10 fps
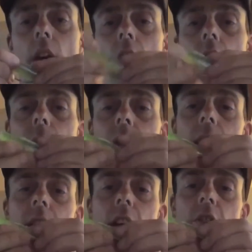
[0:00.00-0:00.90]
You
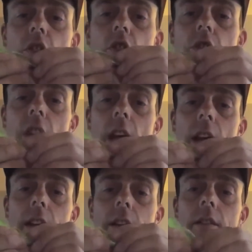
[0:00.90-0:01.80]
can attach your hook to your
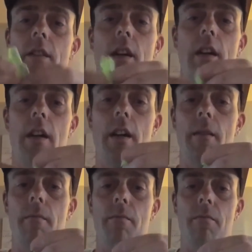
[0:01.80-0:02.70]
line.
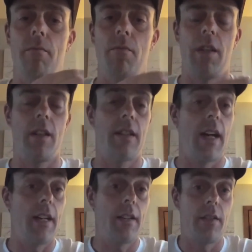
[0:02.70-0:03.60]
You can
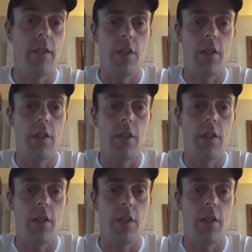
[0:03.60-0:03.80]
tie it.